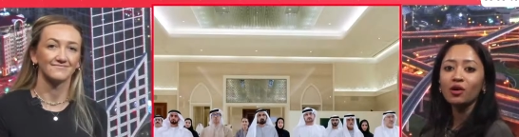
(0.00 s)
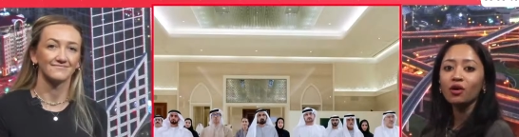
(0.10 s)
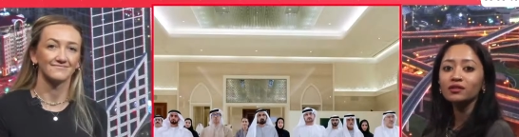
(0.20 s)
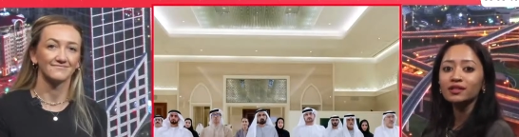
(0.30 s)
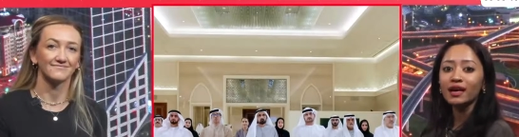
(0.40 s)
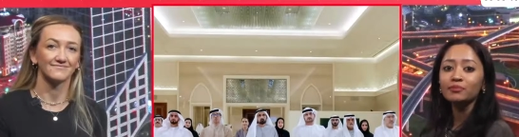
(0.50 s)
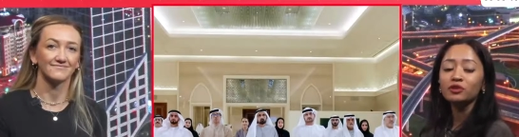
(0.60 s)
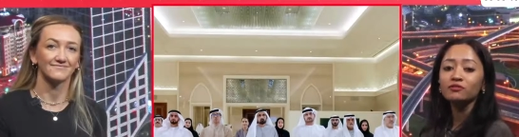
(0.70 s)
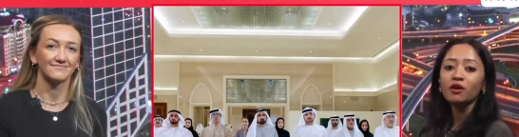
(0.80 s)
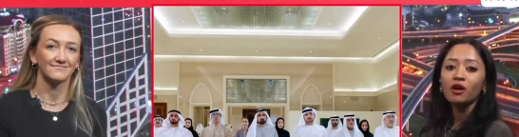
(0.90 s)
Speaker 1: all types
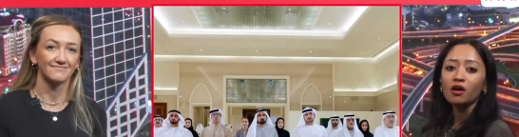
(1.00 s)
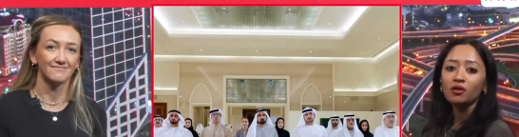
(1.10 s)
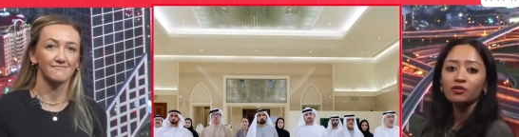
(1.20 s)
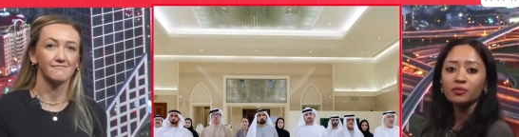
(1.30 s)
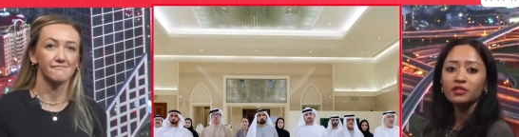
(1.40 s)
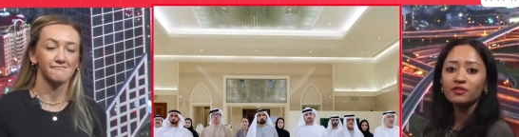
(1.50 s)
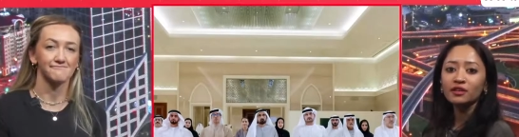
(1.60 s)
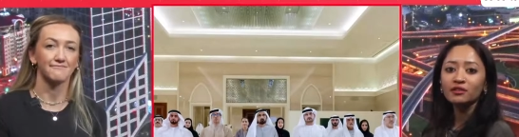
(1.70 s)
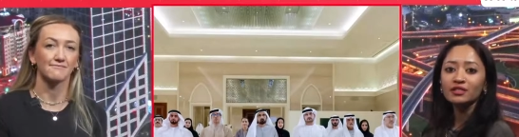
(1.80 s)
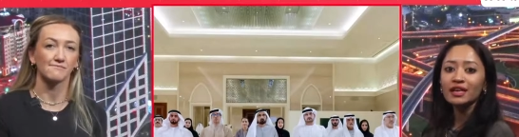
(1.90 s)
of autonomous
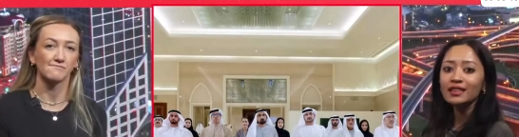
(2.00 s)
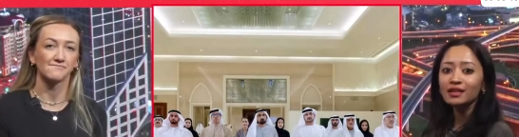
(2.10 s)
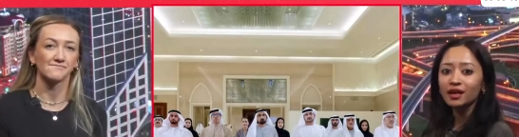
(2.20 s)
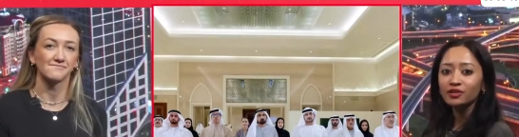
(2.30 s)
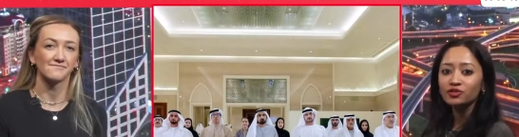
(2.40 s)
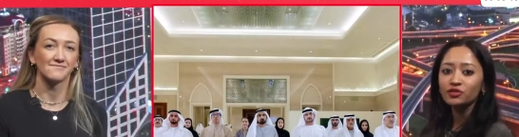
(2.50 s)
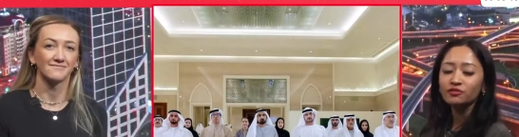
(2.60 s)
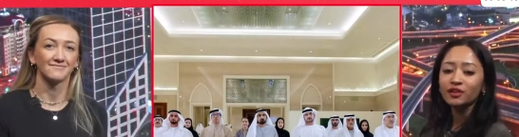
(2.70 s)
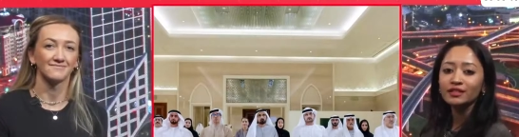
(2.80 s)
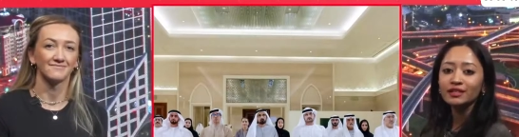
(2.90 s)
vehicles in the country,
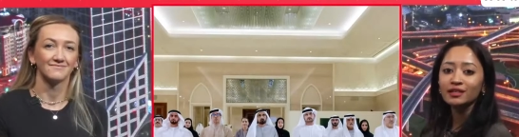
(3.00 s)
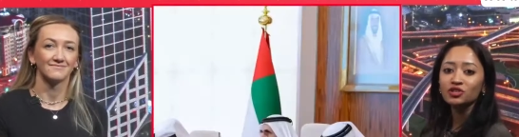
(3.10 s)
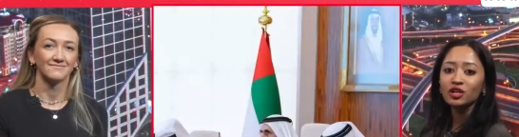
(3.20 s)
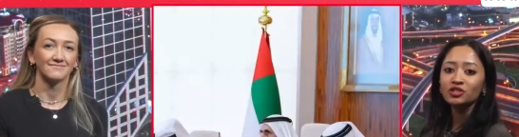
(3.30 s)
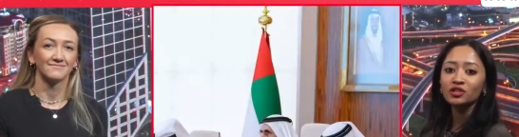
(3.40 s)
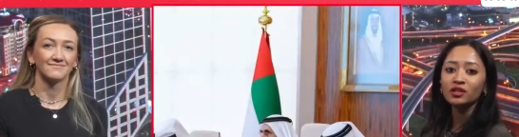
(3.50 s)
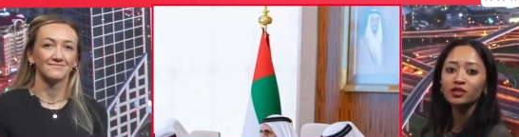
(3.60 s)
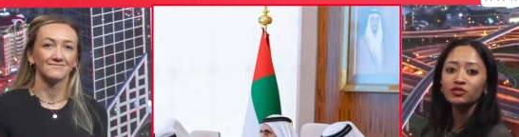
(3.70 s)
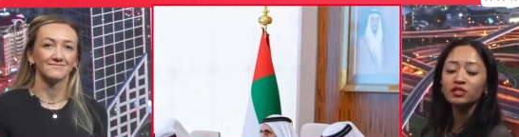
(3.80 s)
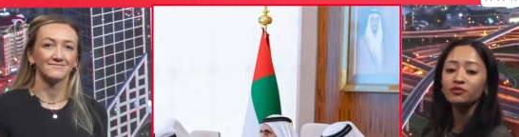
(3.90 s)
reflecting a change in the
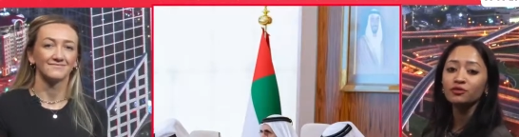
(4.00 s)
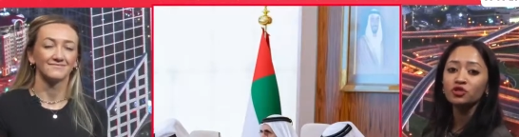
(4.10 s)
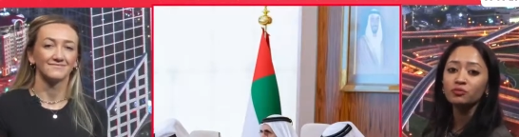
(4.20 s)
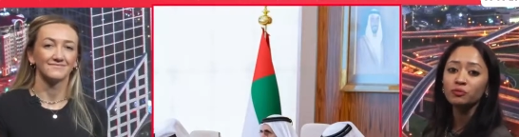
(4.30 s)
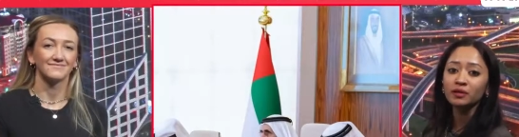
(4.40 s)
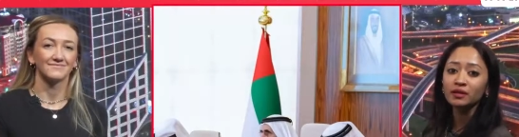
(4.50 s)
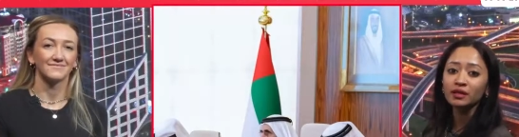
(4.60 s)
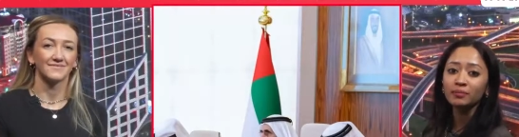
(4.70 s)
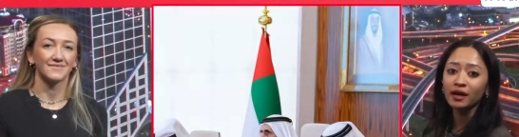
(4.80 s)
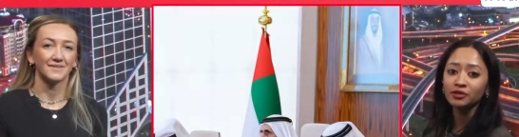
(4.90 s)
country's future mobility
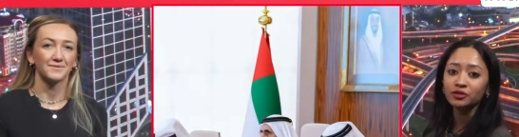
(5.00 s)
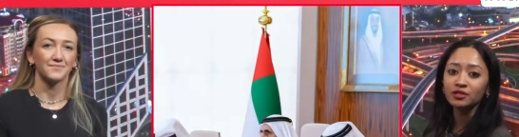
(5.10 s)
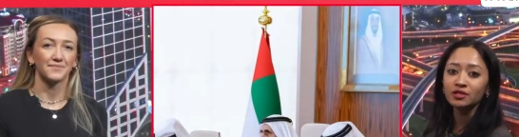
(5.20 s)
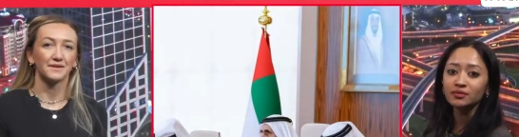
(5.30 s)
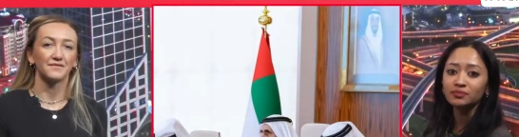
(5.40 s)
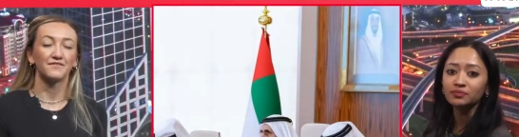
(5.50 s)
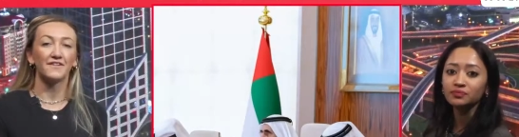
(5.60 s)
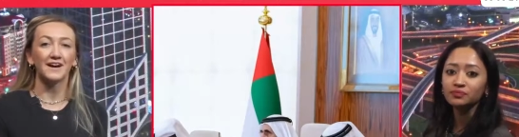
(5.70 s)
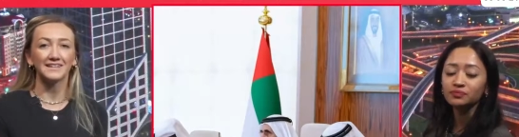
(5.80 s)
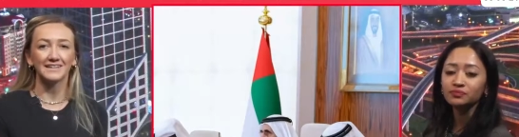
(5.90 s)
patterns.
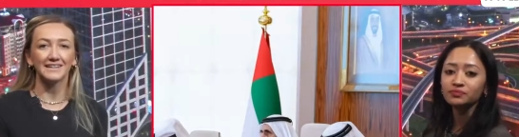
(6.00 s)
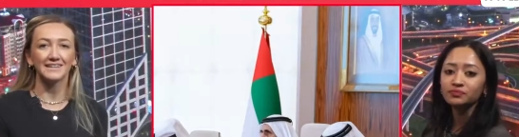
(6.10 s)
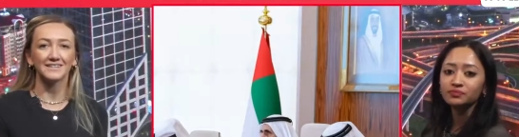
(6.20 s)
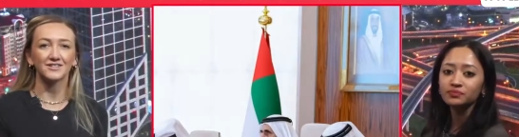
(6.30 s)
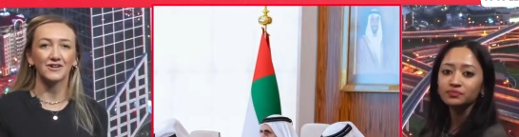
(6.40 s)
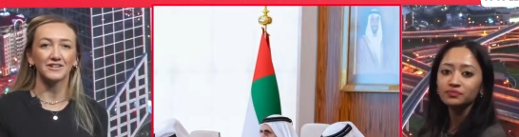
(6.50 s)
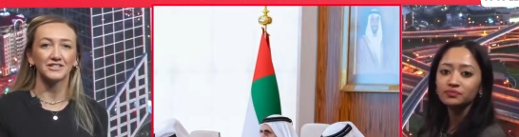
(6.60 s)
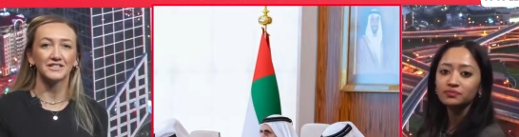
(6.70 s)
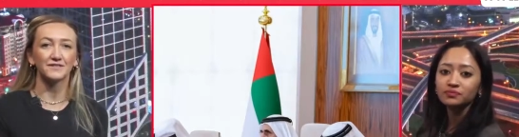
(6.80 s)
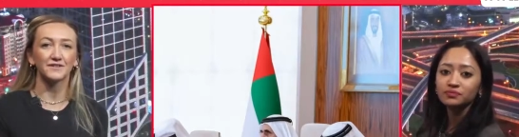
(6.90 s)
Speaker 2: Finally,
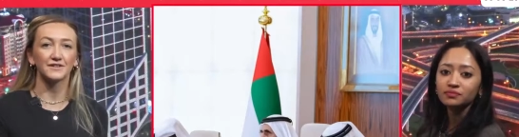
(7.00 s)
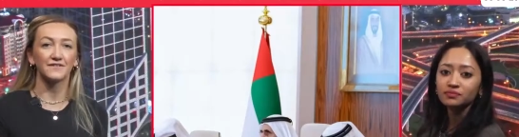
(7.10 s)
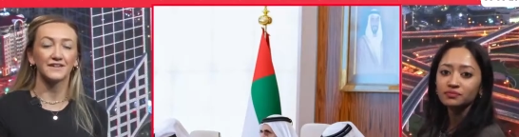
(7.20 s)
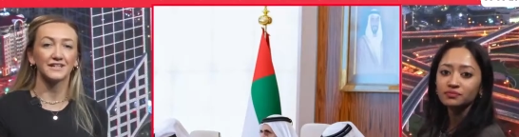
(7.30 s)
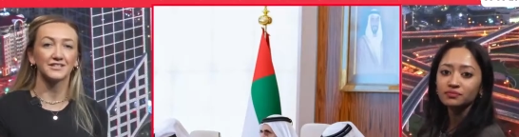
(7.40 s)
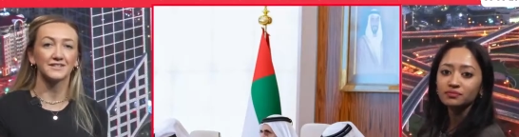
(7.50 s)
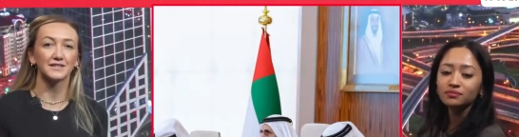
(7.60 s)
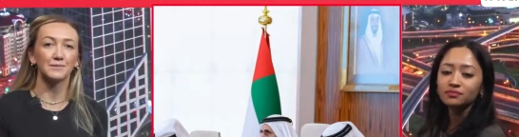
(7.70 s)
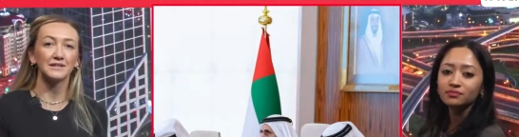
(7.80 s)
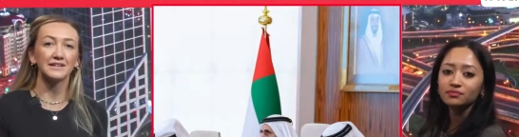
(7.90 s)
strategies for the Financial
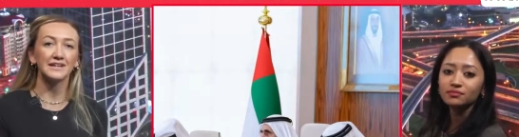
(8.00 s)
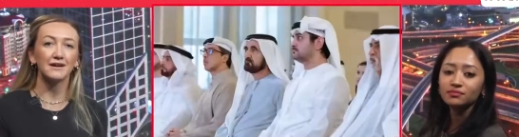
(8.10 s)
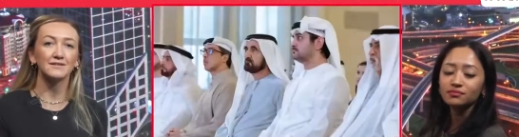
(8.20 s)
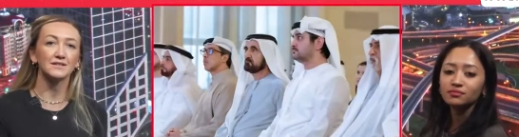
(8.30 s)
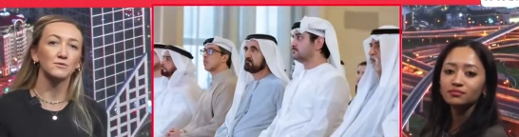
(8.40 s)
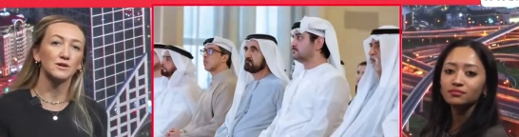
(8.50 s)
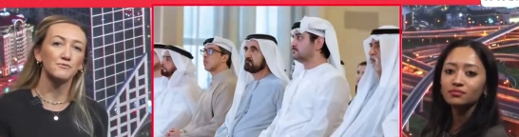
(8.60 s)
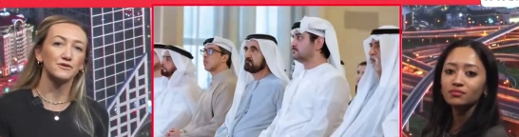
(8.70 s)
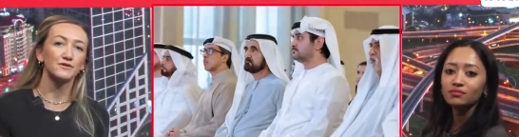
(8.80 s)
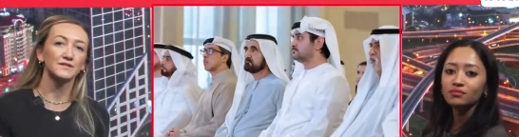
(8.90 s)
Stability Council were
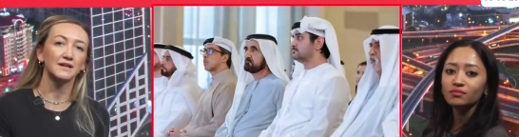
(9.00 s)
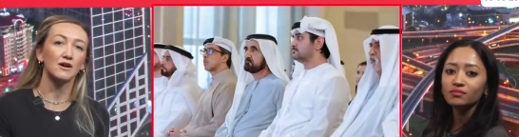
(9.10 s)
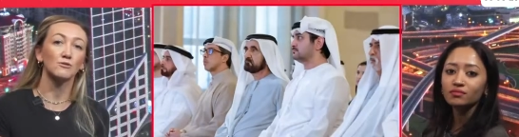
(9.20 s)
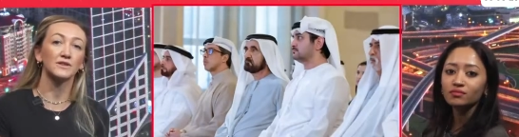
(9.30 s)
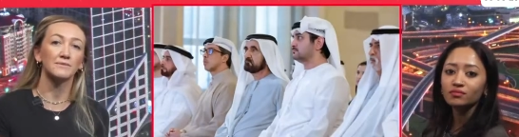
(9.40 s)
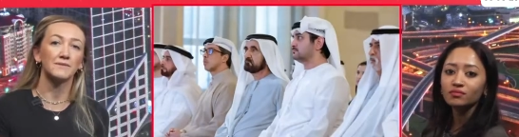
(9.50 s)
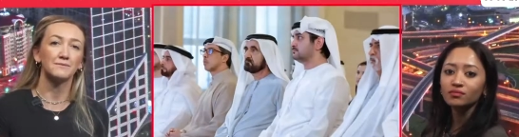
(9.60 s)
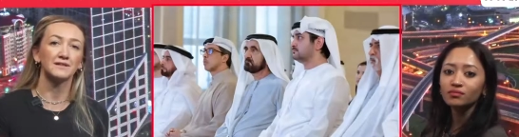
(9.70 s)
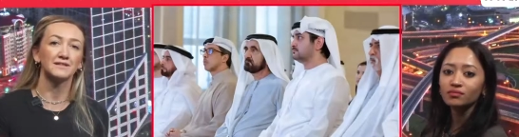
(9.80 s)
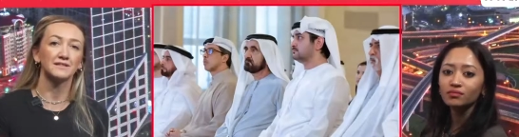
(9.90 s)
approved, along with
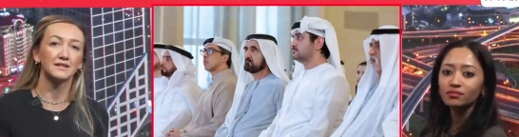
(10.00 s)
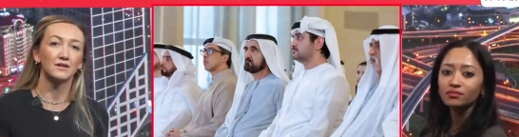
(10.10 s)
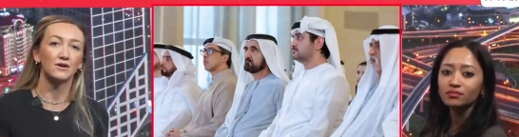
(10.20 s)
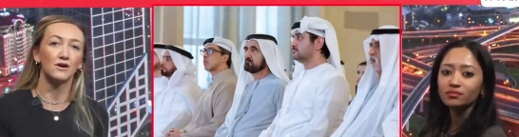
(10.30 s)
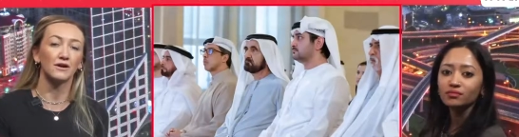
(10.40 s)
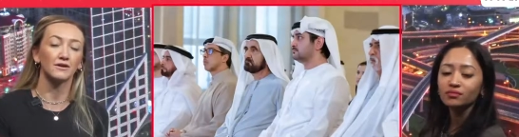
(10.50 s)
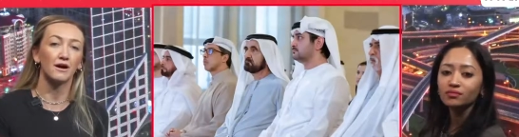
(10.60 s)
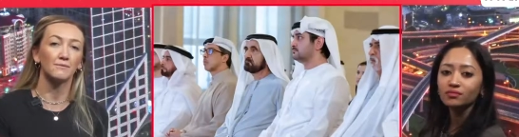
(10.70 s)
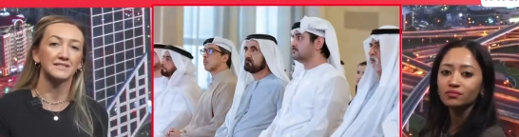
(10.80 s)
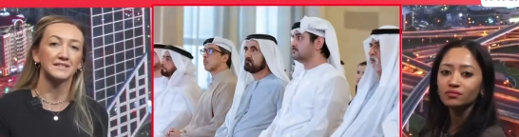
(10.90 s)
amendments to the law on
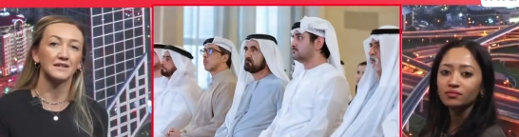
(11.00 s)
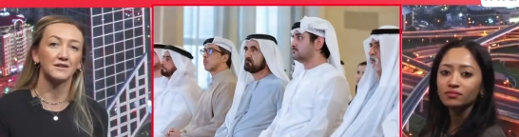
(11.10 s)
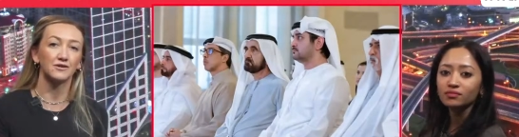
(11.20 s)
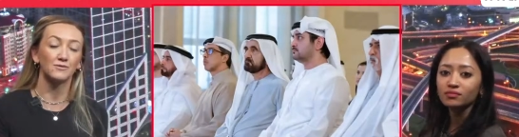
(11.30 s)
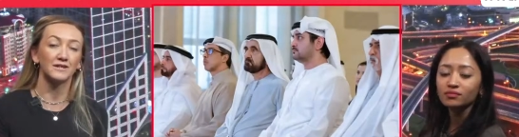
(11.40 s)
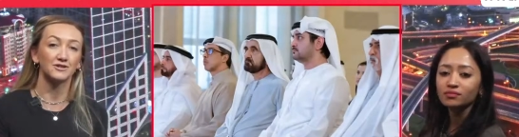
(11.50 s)
combating human